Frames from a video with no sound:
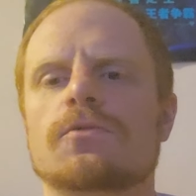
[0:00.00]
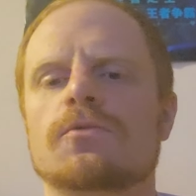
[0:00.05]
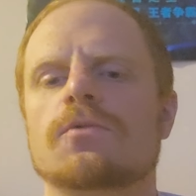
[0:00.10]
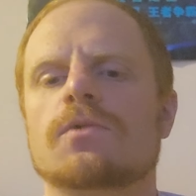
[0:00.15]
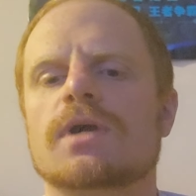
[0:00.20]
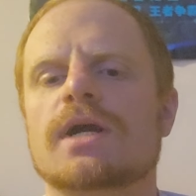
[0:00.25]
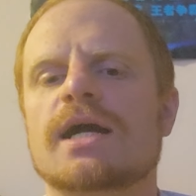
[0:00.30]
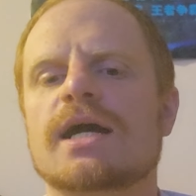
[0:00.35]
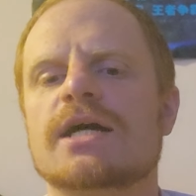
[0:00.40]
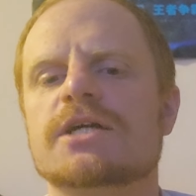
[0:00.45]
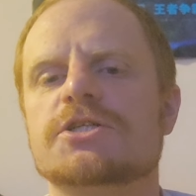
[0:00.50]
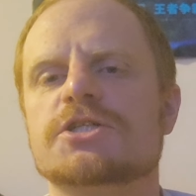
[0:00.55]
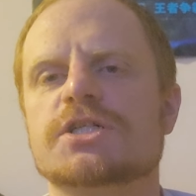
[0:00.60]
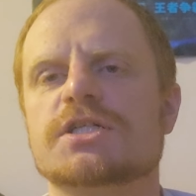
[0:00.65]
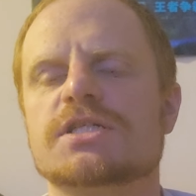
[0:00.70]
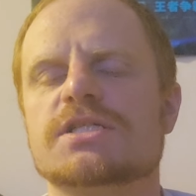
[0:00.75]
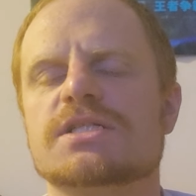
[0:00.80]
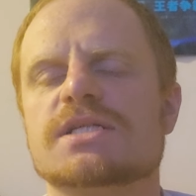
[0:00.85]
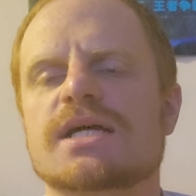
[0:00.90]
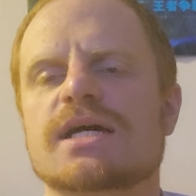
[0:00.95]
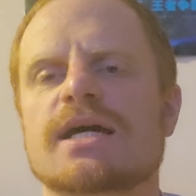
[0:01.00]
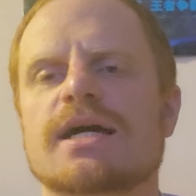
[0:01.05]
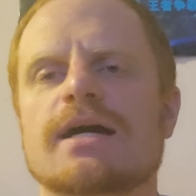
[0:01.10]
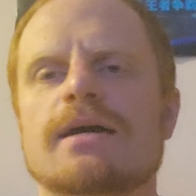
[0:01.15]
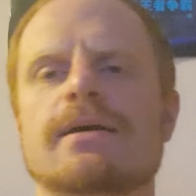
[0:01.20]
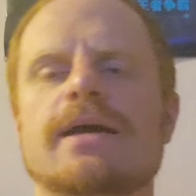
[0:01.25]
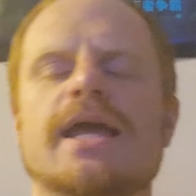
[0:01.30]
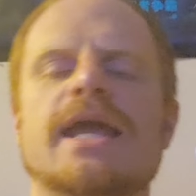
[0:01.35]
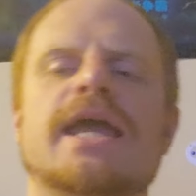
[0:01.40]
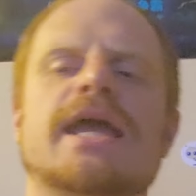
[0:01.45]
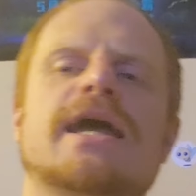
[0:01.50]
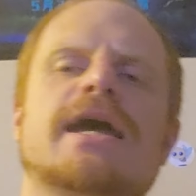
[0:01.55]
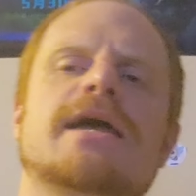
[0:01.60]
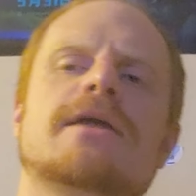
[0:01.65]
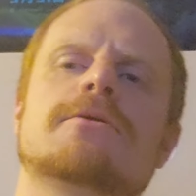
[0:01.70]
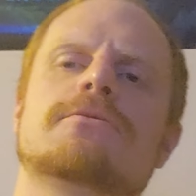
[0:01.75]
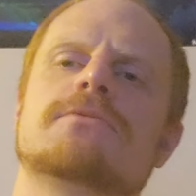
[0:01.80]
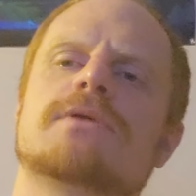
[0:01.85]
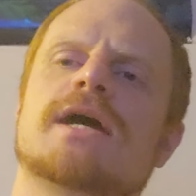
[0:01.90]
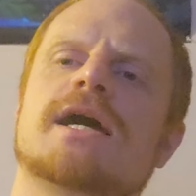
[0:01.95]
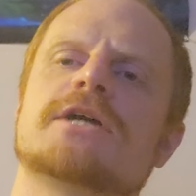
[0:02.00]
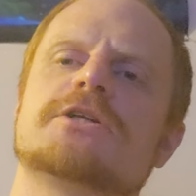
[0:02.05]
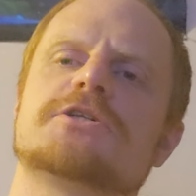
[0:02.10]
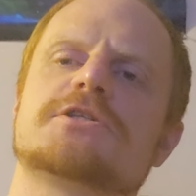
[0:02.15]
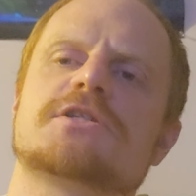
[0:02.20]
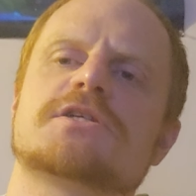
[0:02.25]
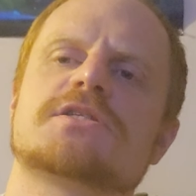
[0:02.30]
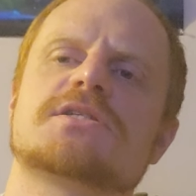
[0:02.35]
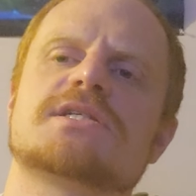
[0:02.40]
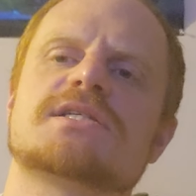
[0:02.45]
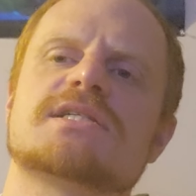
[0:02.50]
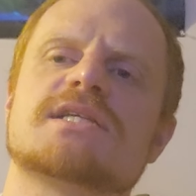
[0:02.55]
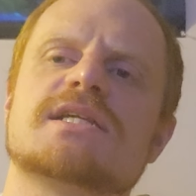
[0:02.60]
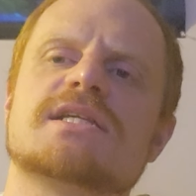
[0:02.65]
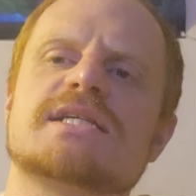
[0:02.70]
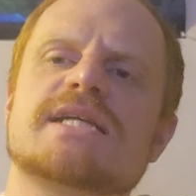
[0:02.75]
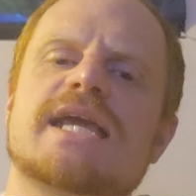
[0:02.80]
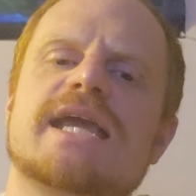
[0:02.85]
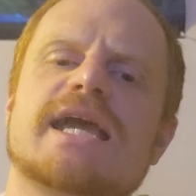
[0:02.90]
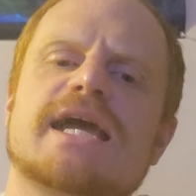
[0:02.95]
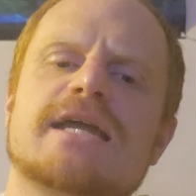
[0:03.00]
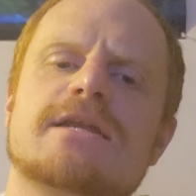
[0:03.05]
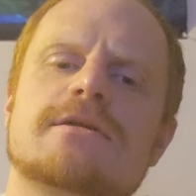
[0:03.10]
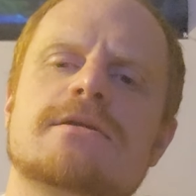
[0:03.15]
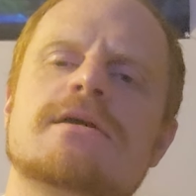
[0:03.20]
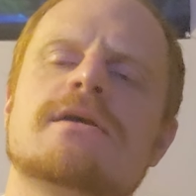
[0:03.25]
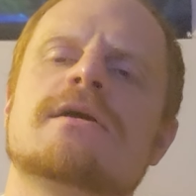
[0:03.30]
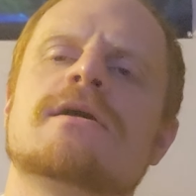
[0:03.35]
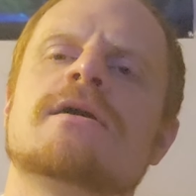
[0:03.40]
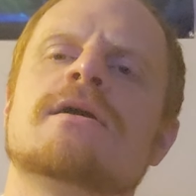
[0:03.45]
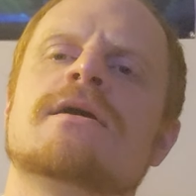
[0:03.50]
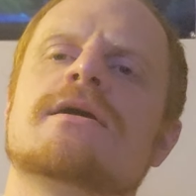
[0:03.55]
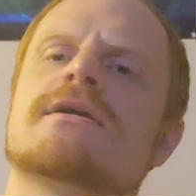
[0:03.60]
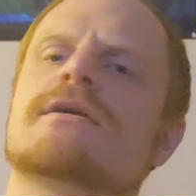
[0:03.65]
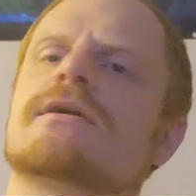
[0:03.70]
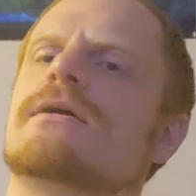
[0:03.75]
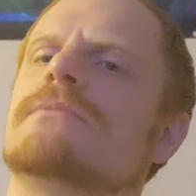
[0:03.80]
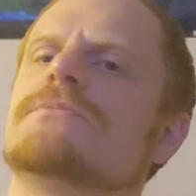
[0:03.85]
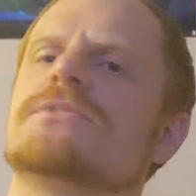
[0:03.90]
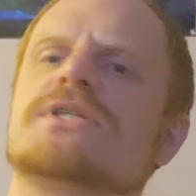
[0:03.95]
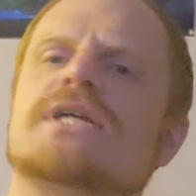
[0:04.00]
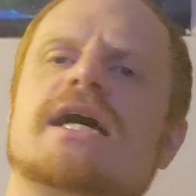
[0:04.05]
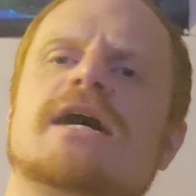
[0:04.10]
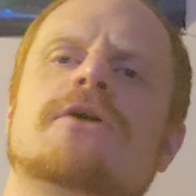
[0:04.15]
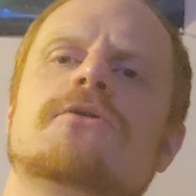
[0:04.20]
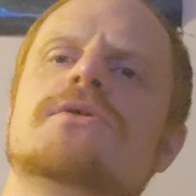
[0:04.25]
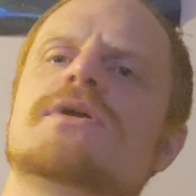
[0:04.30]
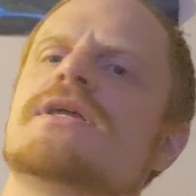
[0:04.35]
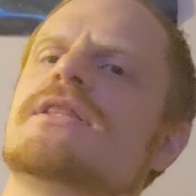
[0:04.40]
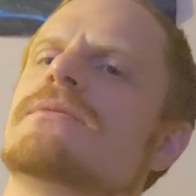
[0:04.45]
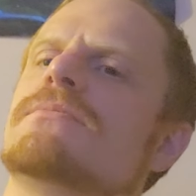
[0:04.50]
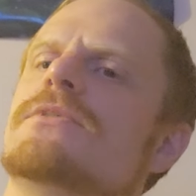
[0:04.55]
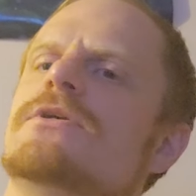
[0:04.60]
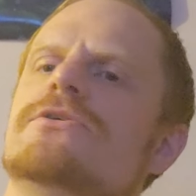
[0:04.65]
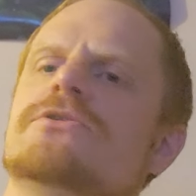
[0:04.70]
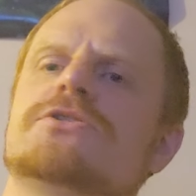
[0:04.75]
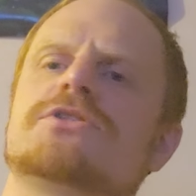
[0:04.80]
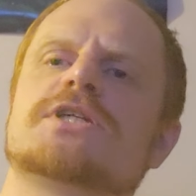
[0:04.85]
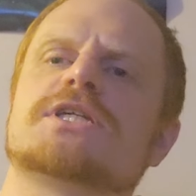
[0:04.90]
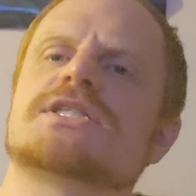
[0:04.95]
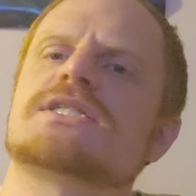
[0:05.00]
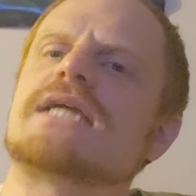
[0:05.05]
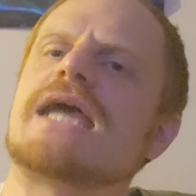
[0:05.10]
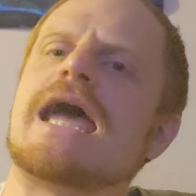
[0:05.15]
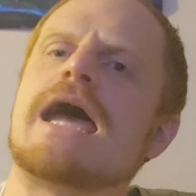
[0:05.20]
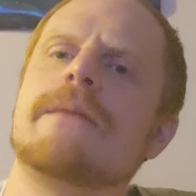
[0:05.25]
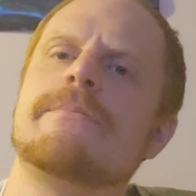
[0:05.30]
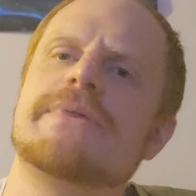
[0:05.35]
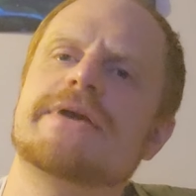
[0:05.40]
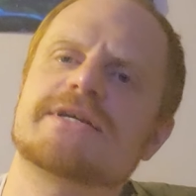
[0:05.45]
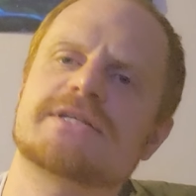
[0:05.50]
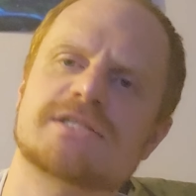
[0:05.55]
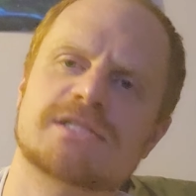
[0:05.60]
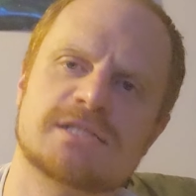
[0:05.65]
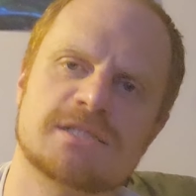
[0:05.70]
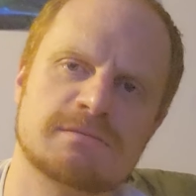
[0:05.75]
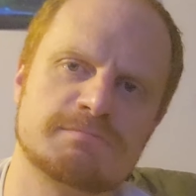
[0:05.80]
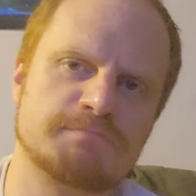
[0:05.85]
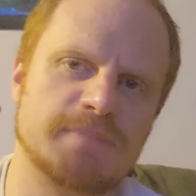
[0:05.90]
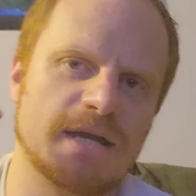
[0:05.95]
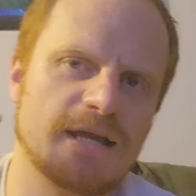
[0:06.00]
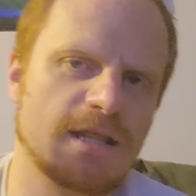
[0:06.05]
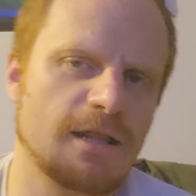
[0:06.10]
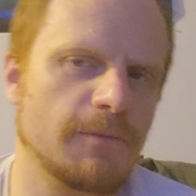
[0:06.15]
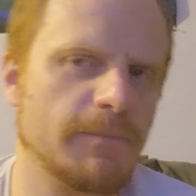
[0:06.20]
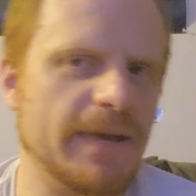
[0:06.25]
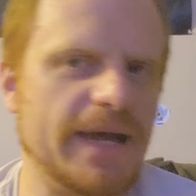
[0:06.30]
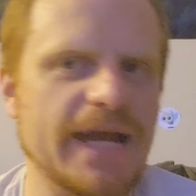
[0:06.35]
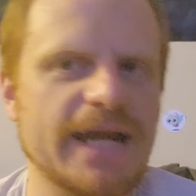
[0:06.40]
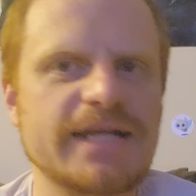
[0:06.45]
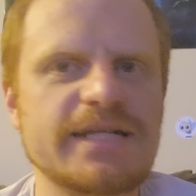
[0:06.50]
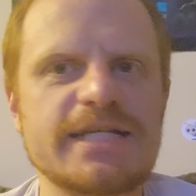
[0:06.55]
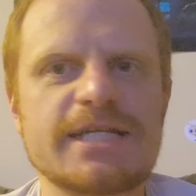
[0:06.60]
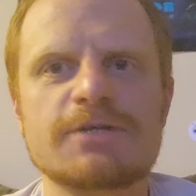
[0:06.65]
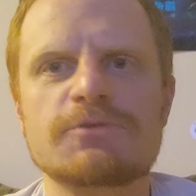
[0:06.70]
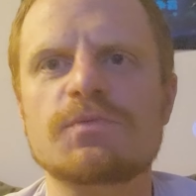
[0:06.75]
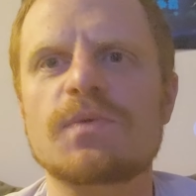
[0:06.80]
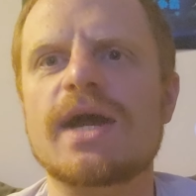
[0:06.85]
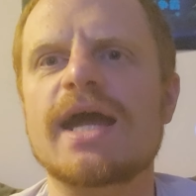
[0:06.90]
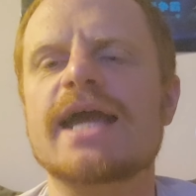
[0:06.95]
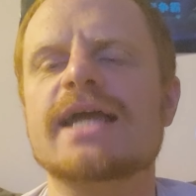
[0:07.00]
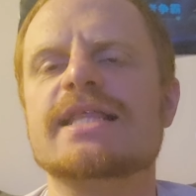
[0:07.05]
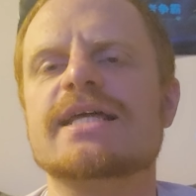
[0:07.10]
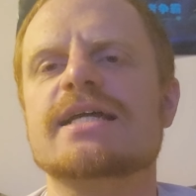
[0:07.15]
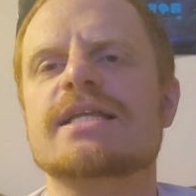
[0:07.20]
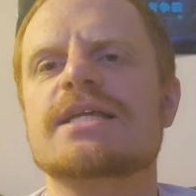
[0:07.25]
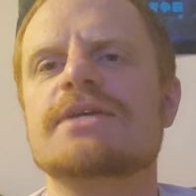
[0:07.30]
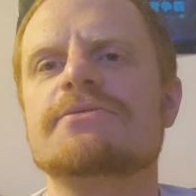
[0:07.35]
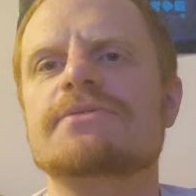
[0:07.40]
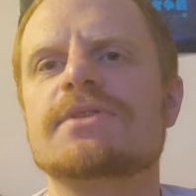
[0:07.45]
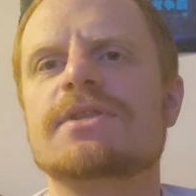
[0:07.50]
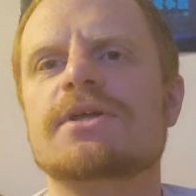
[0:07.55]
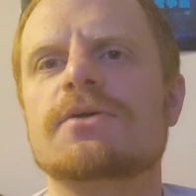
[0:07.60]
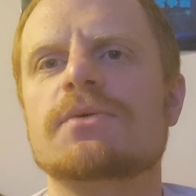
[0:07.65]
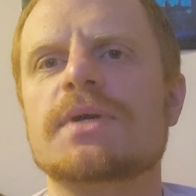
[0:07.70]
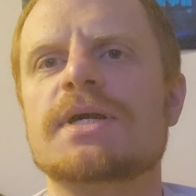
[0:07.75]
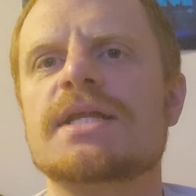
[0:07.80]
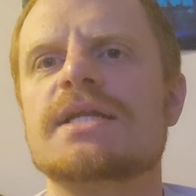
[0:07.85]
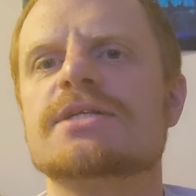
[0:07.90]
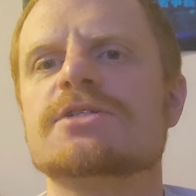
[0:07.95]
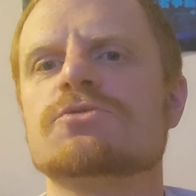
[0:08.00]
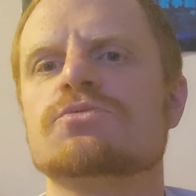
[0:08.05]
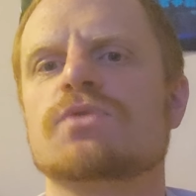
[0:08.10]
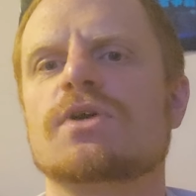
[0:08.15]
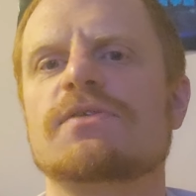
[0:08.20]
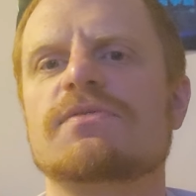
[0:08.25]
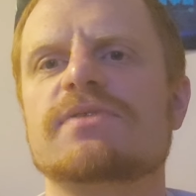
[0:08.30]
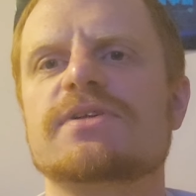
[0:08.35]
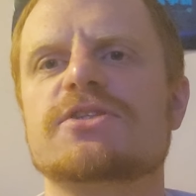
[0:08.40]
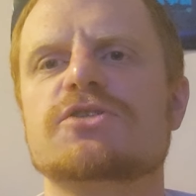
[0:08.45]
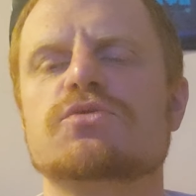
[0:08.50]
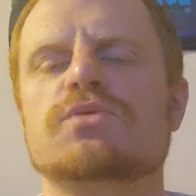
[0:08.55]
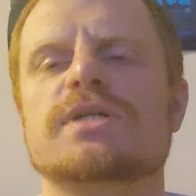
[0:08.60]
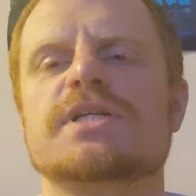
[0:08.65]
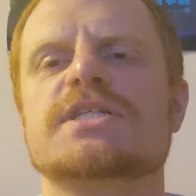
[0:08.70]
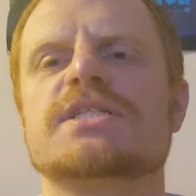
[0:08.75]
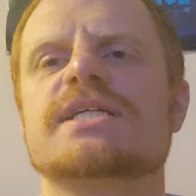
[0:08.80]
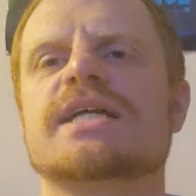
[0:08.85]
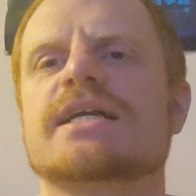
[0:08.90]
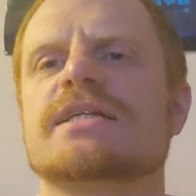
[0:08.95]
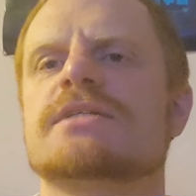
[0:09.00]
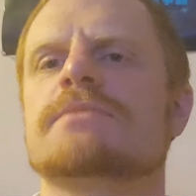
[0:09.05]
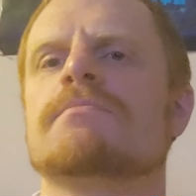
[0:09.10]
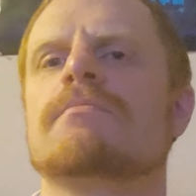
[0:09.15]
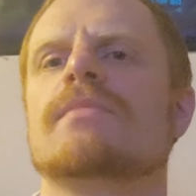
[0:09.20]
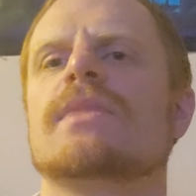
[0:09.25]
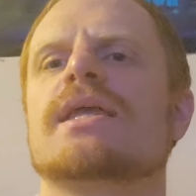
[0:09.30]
Aja's assistant's hand comes out in the most just epic, spellbinding way that even though it is roughly 20 seconds,